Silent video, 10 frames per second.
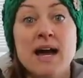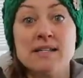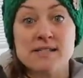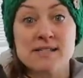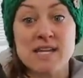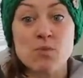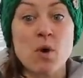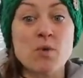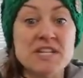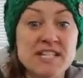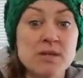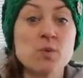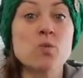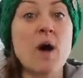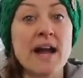and see what we did
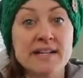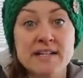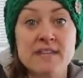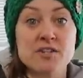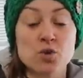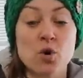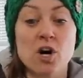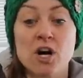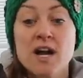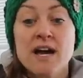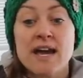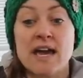with widening the door